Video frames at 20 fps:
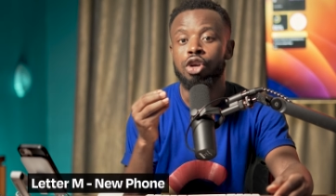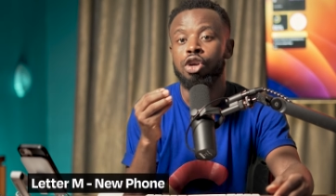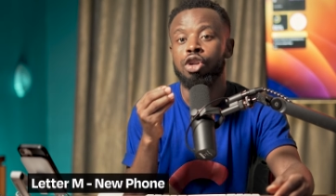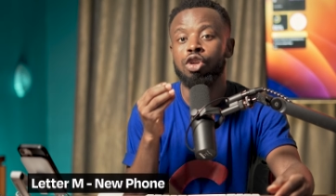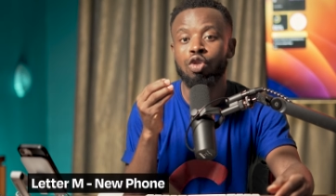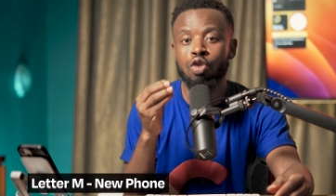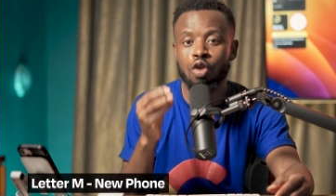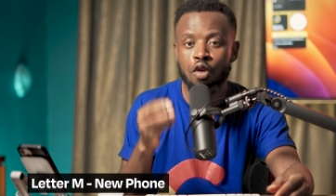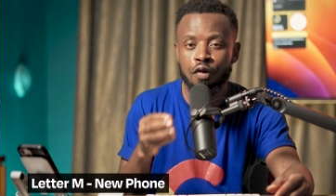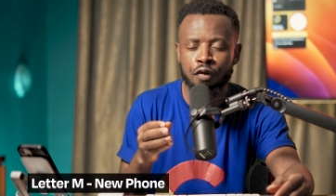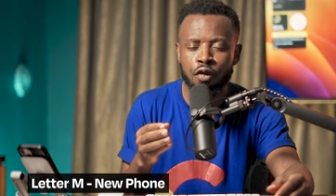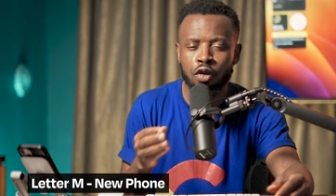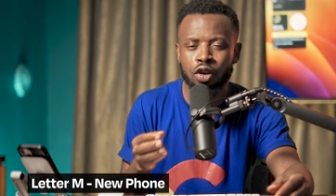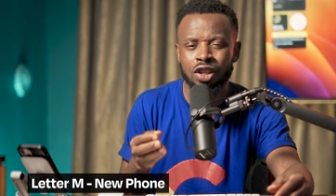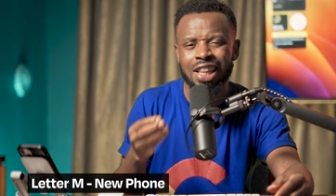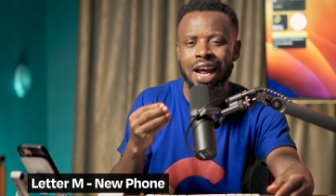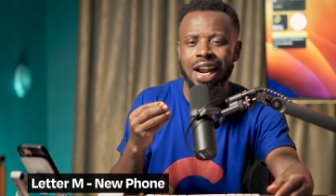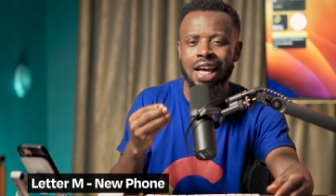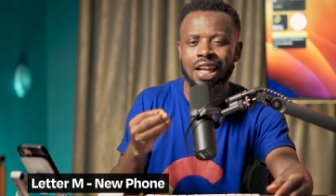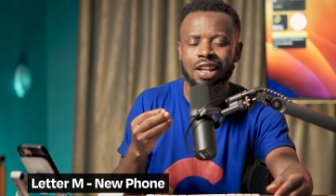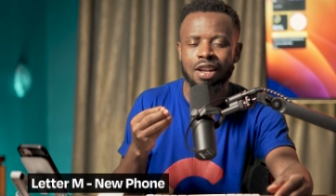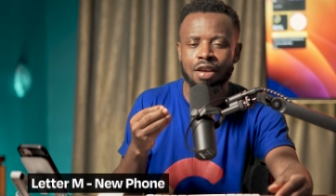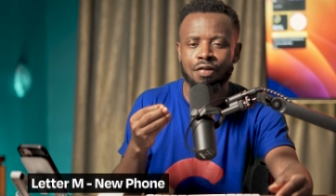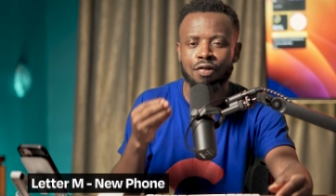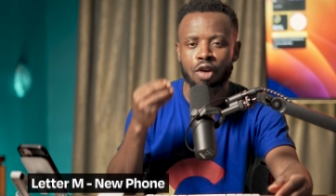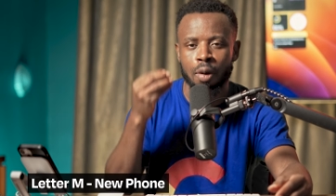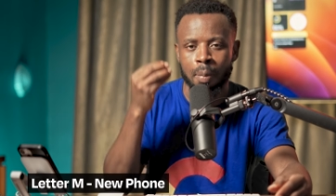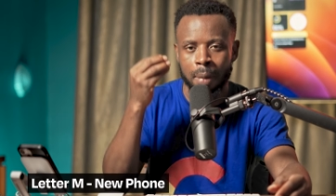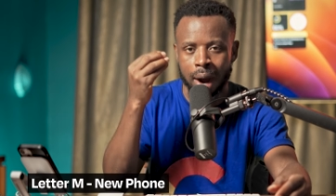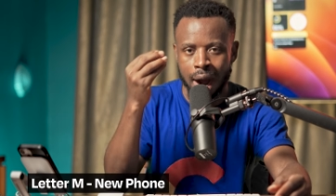New phone directly
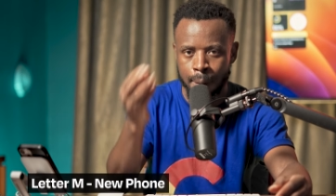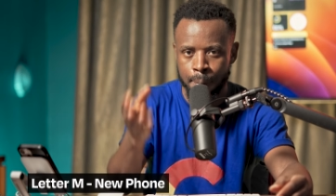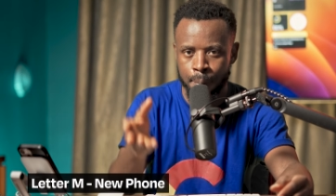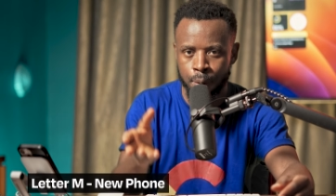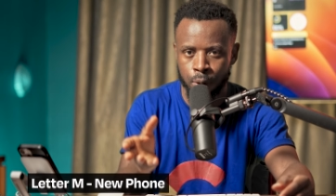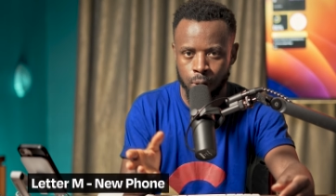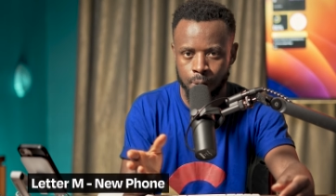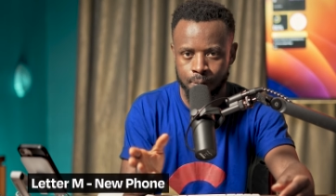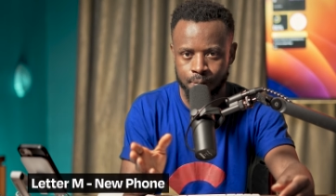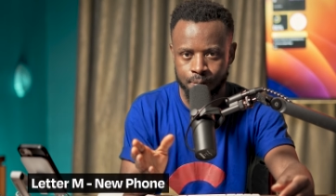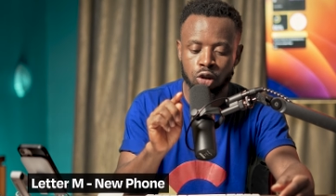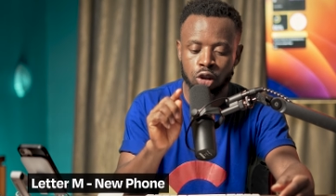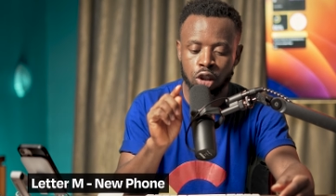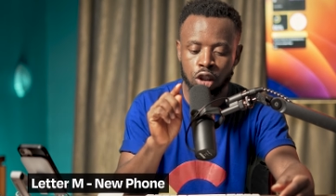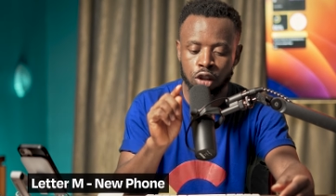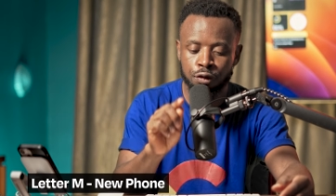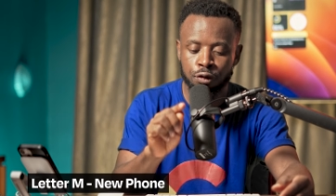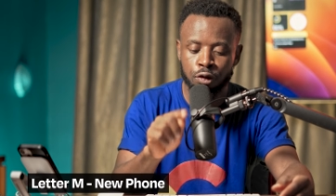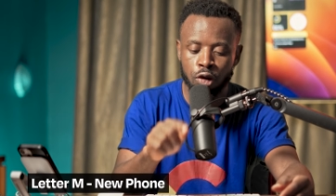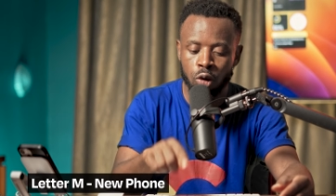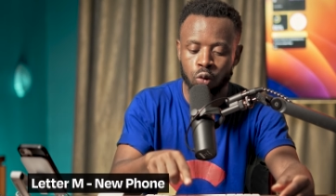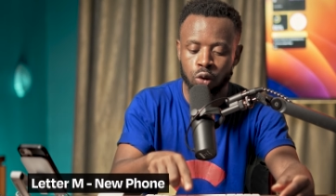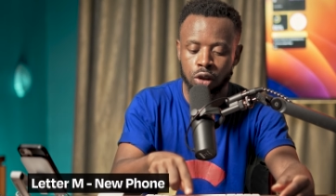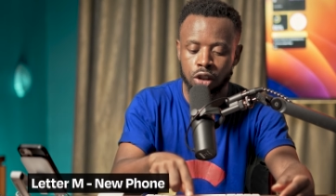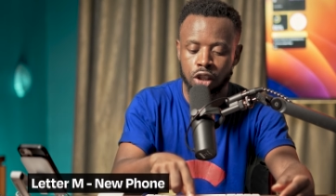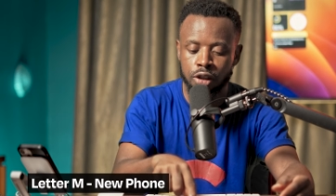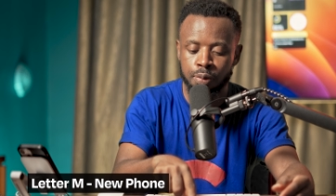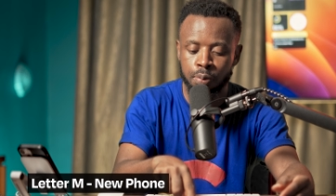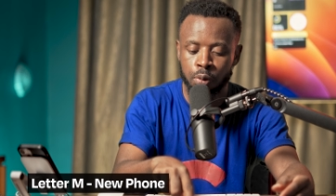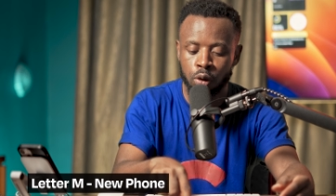from Apple. This phone with
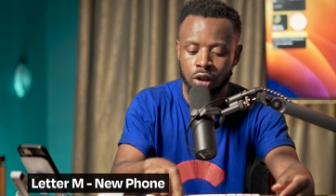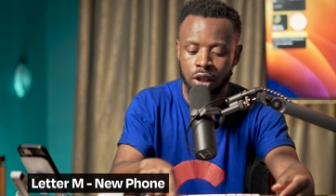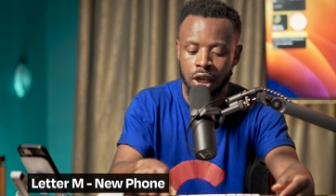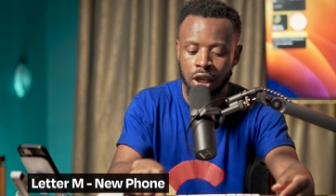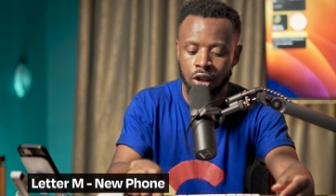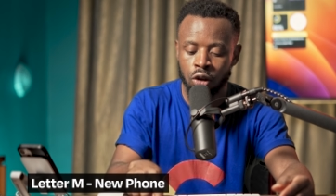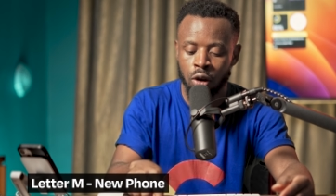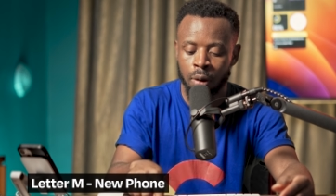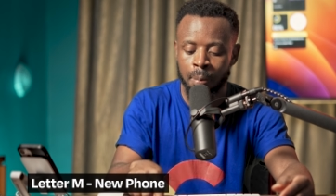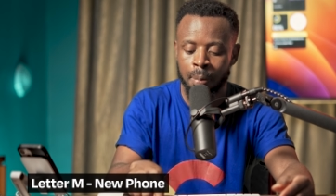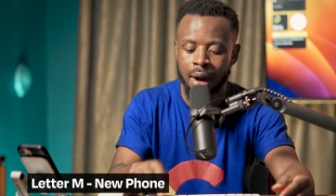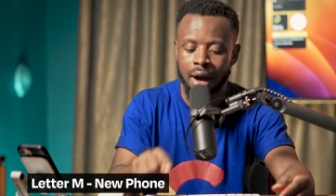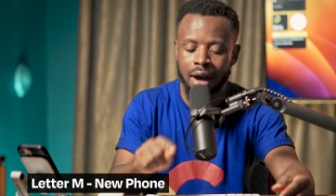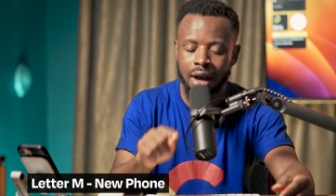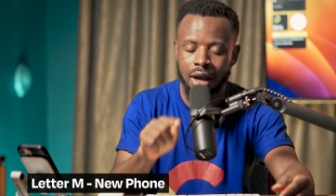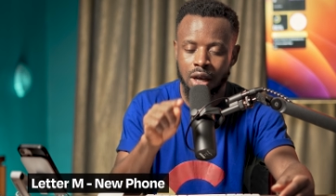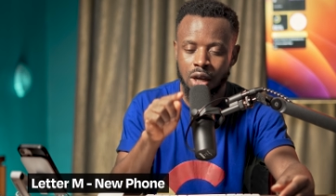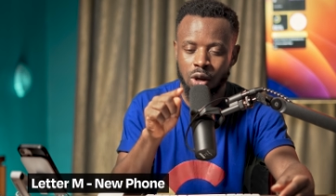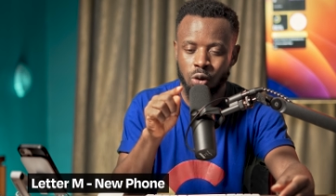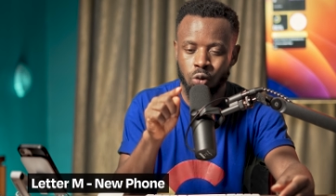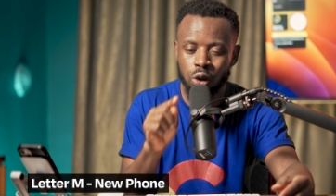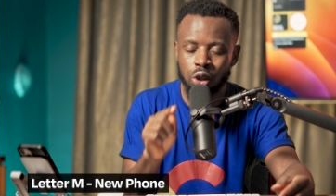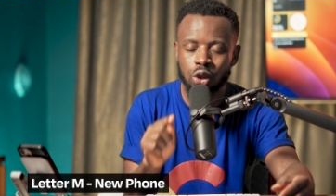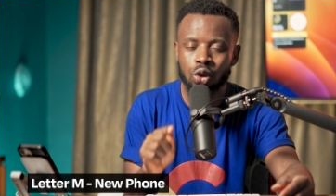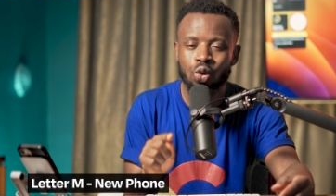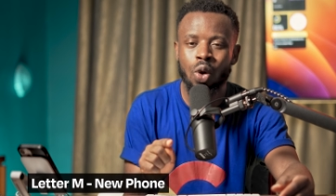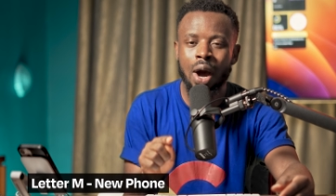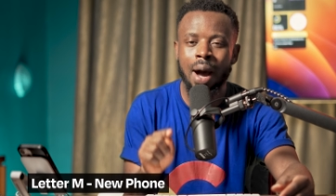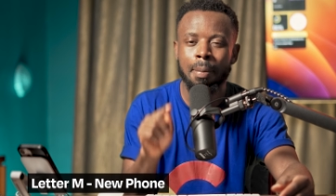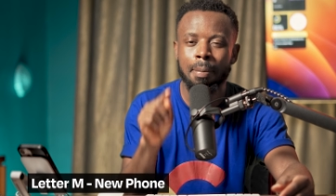this model number, we
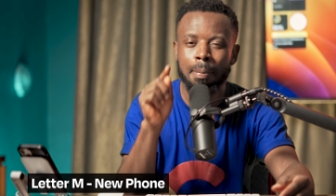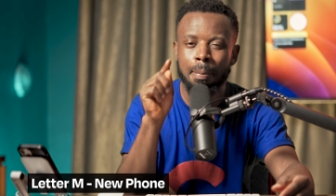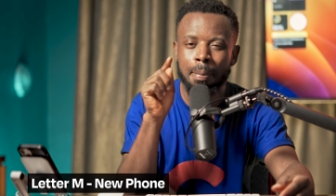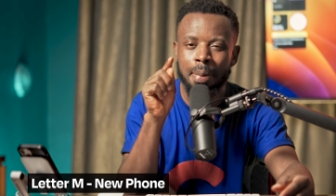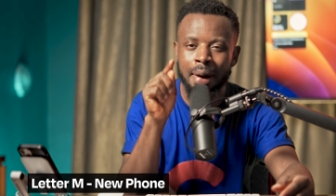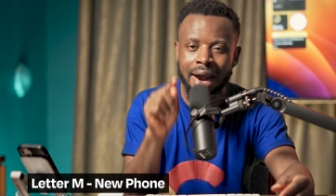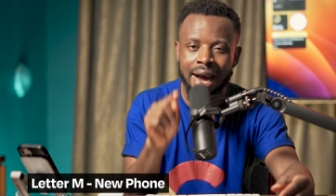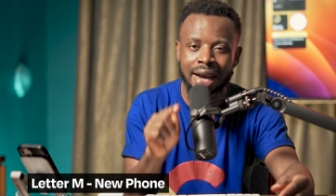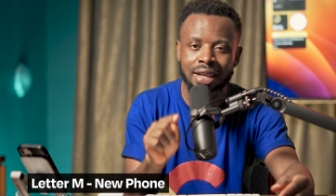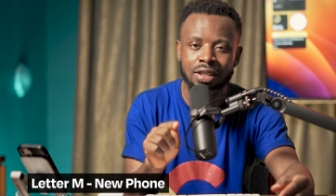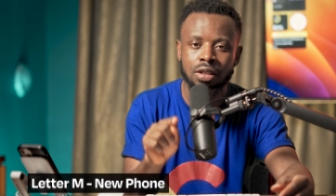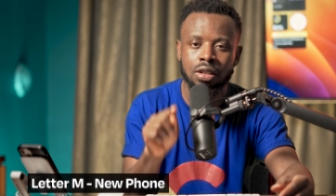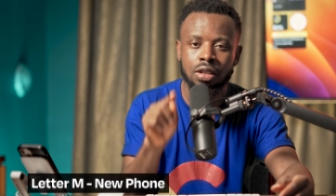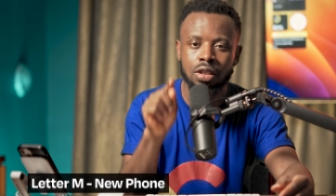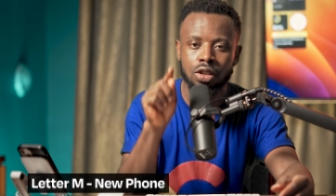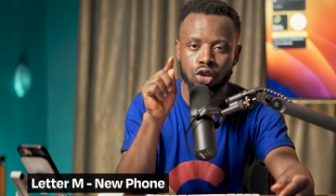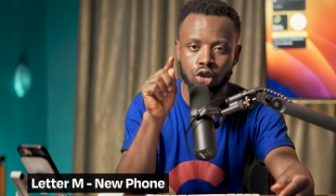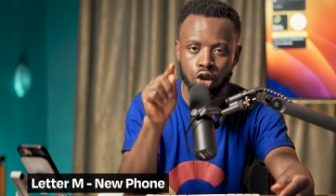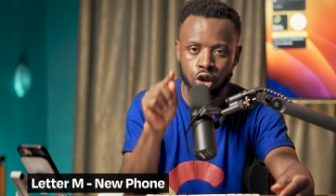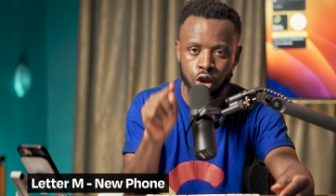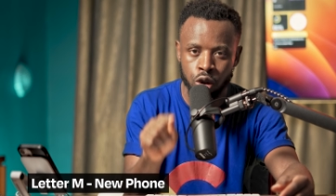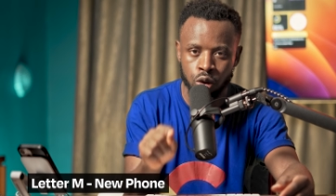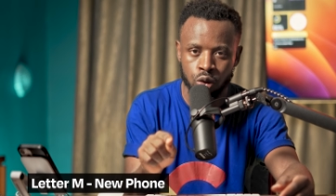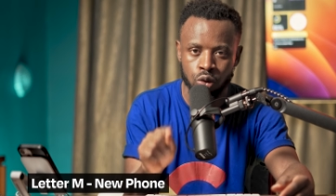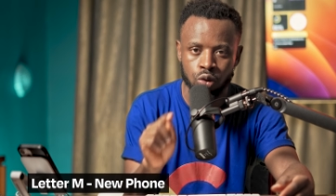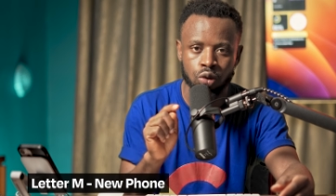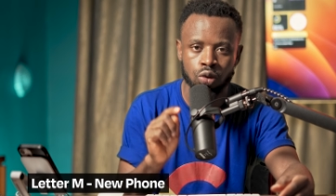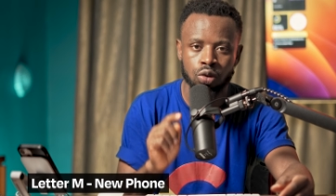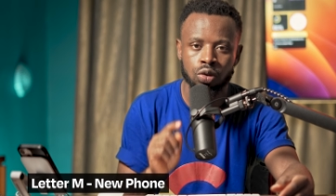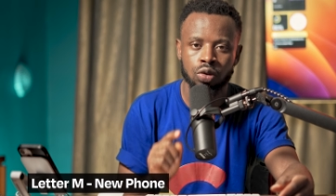do one brand
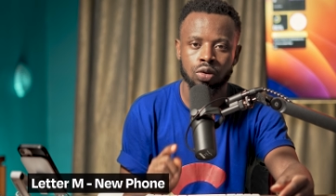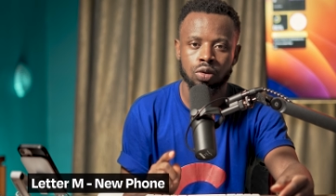new.